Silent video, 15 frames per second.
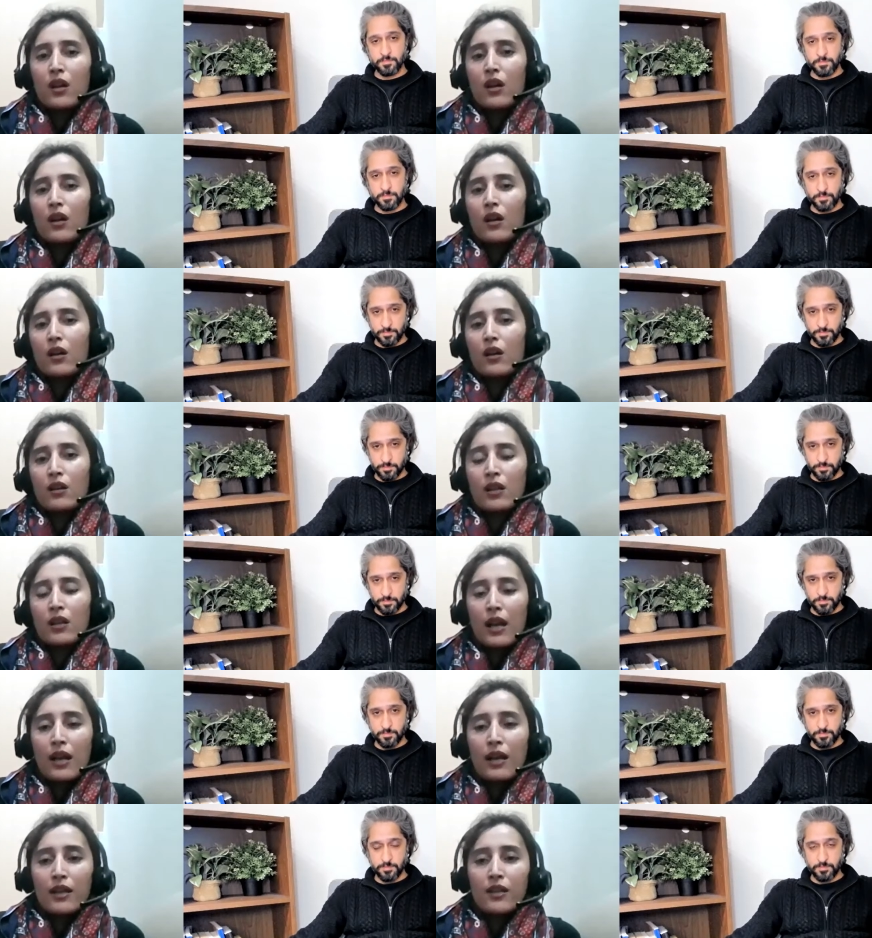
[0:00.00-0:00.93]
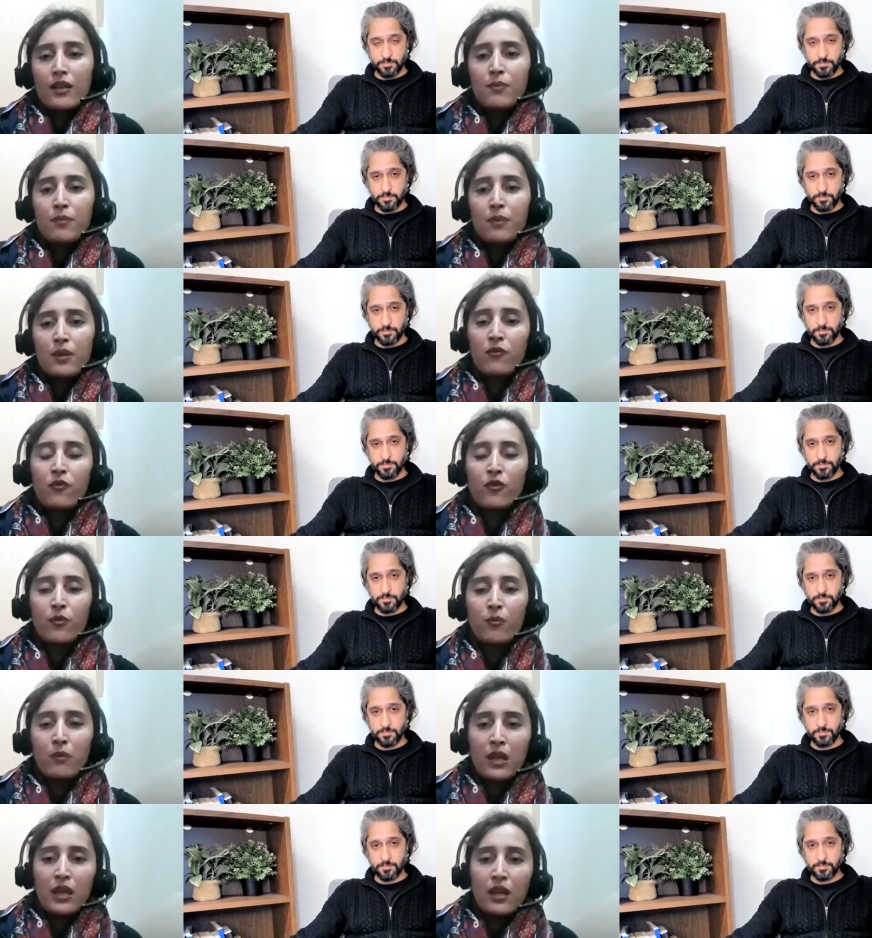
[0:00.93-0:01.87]
Speaker 1: uh, clients, but for
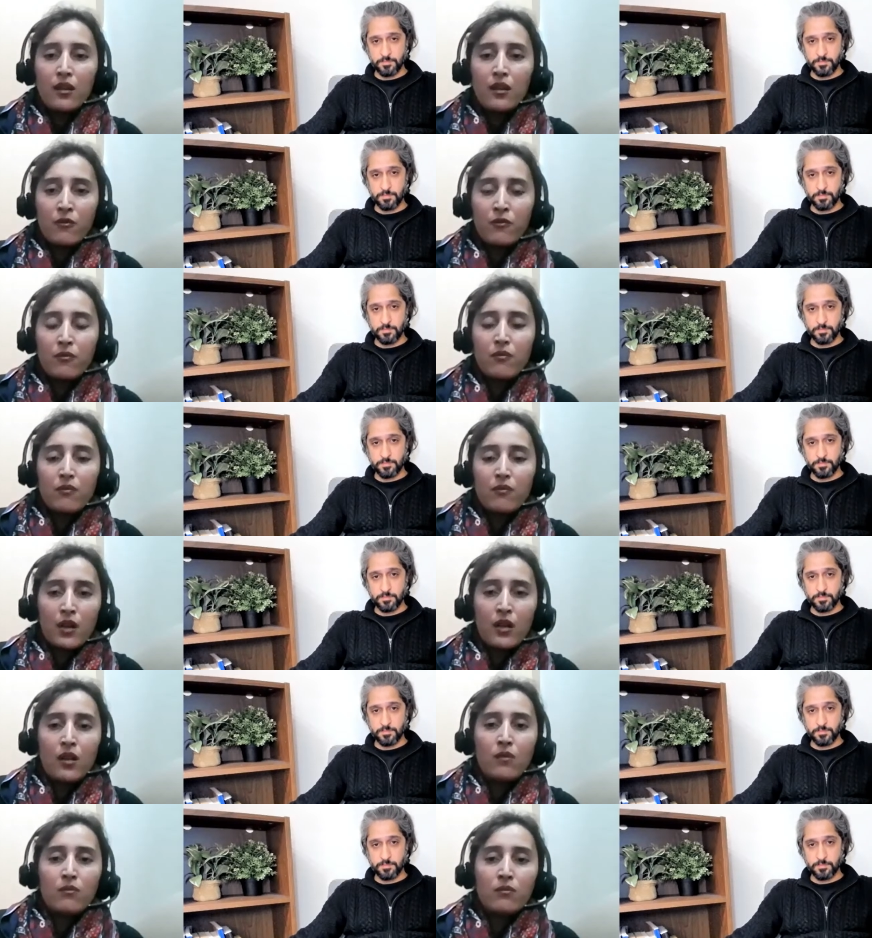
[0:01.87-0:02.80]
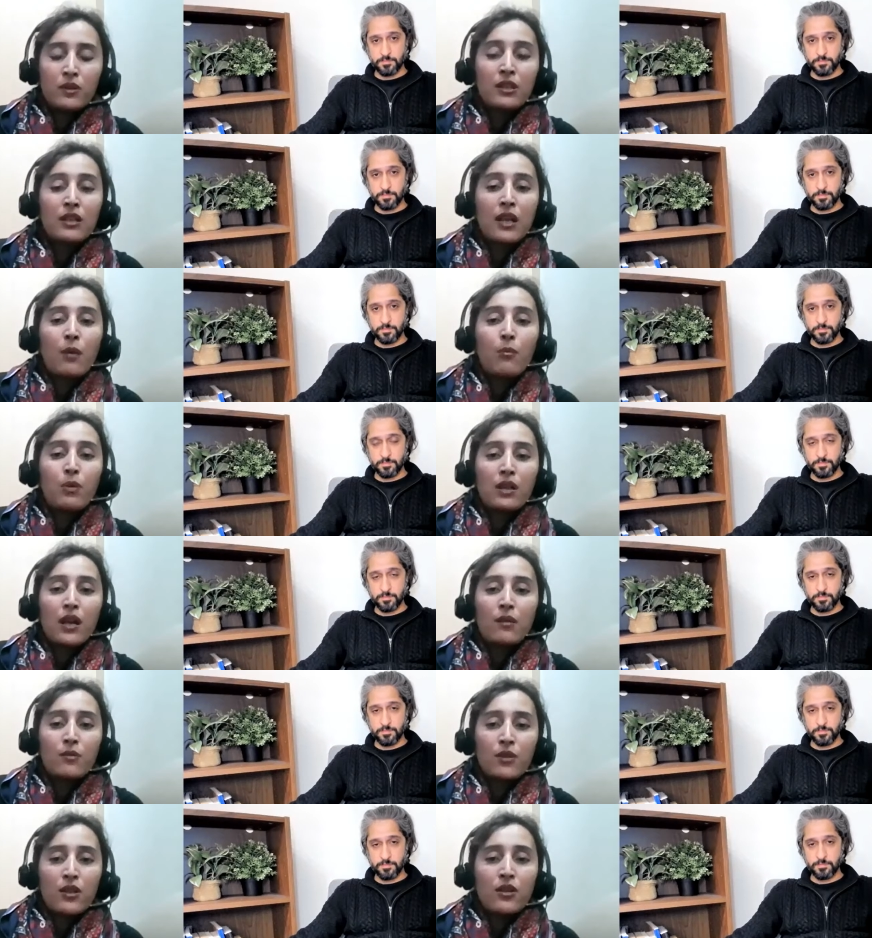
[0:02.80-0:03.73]
me, uh, the couple
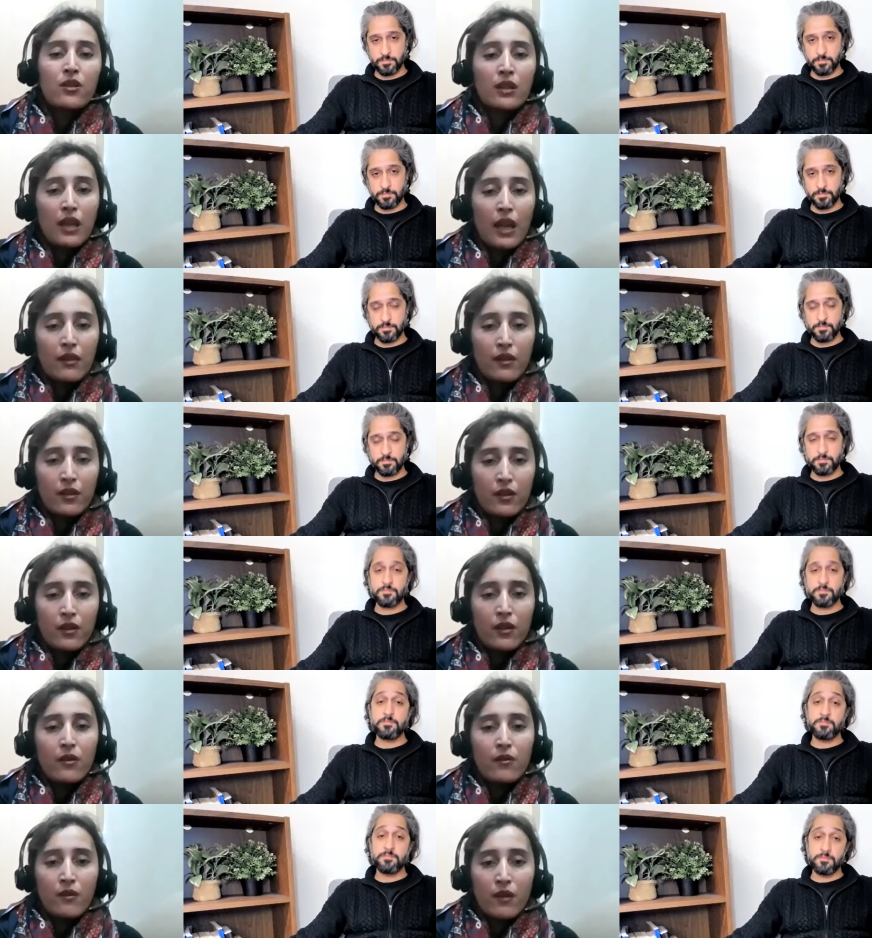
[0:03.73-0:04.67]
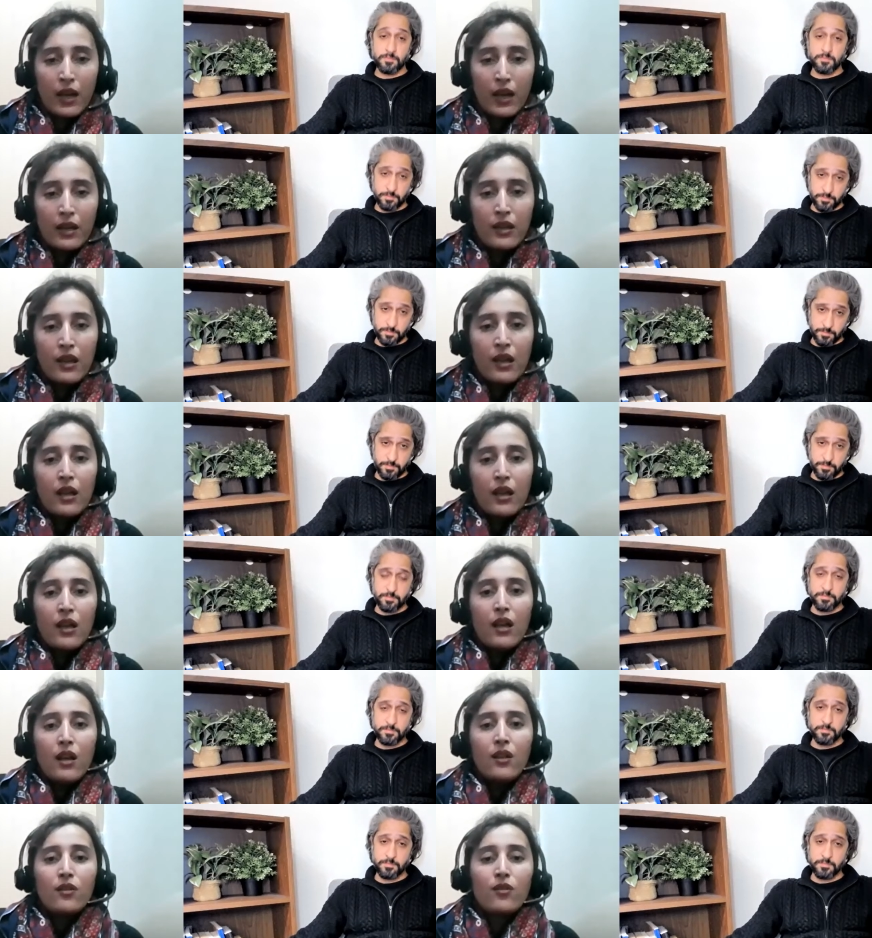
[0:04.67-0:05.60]
comes in together, right? Mm-hmm.
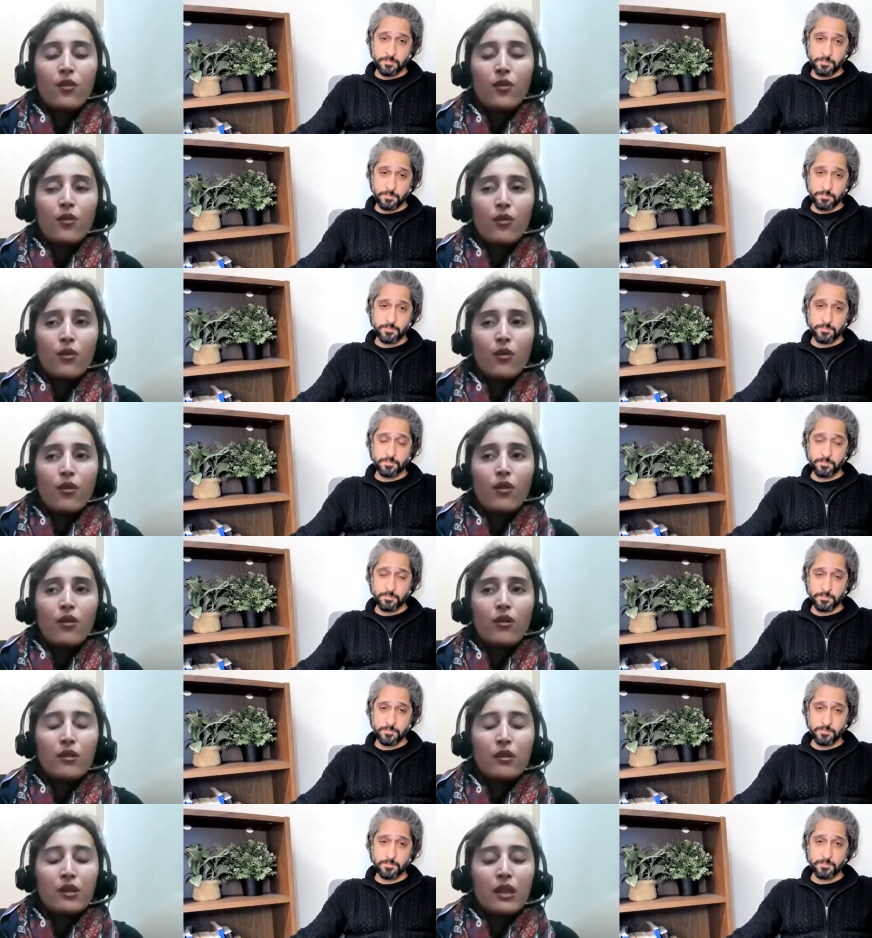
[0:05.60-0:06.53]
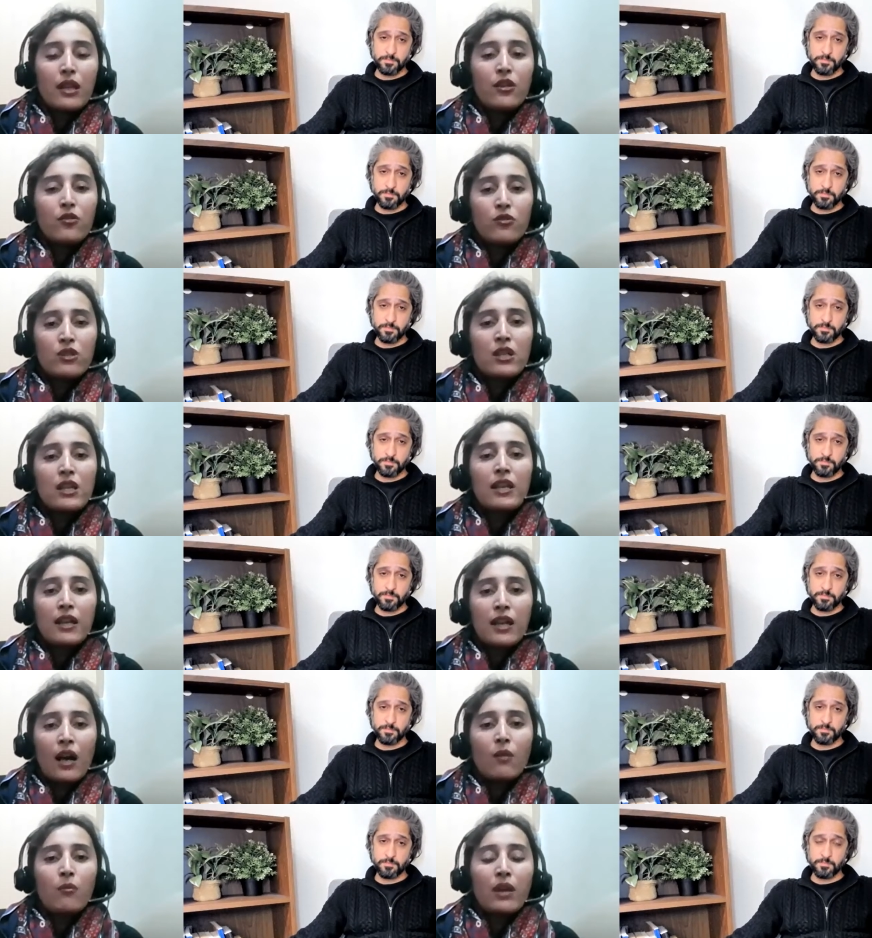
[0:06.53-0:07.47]
So they usually
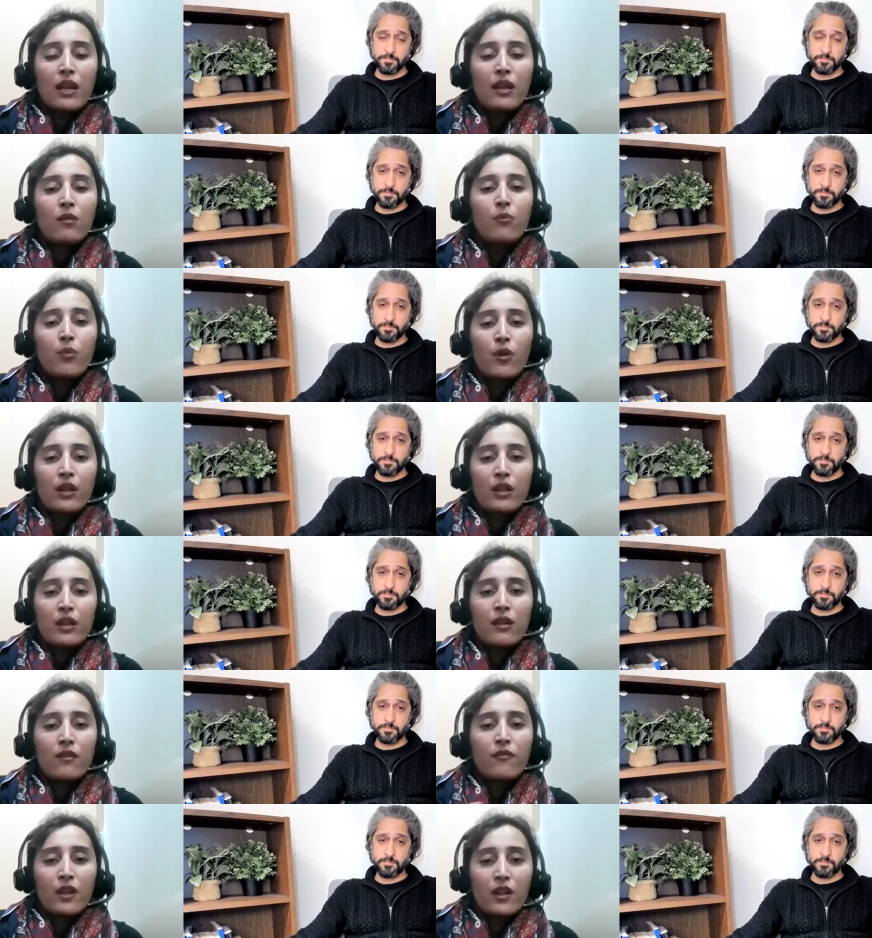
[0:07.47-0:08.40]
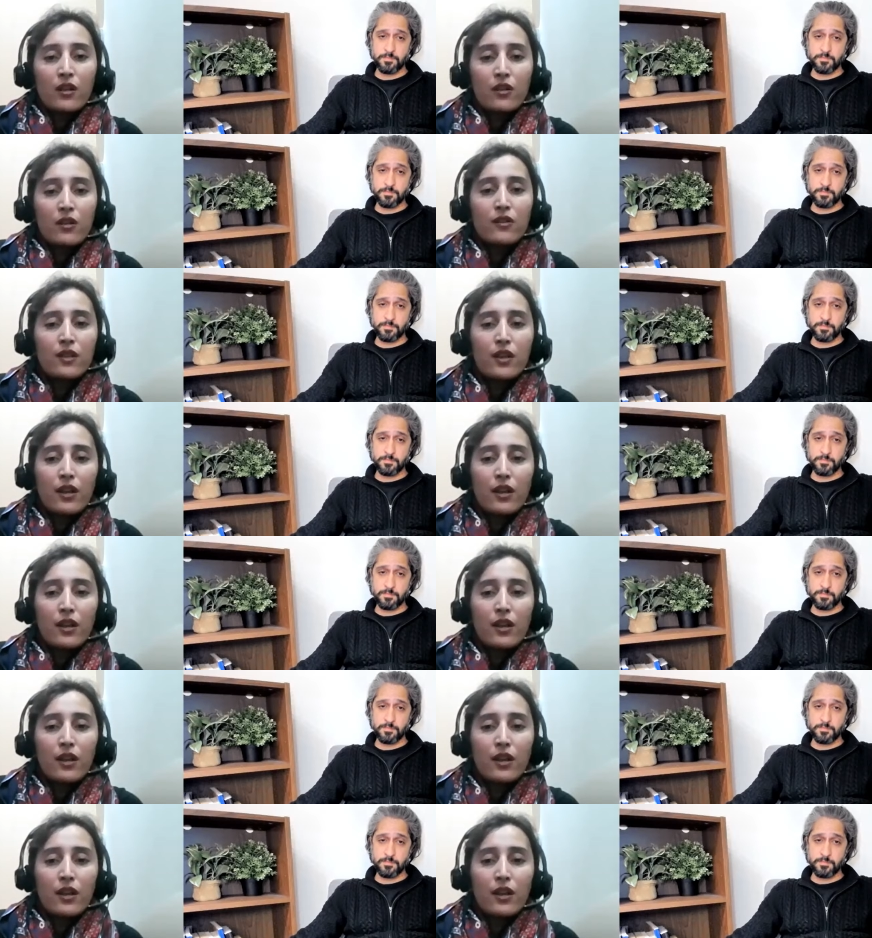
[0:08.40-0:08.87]
come in pointing fingers,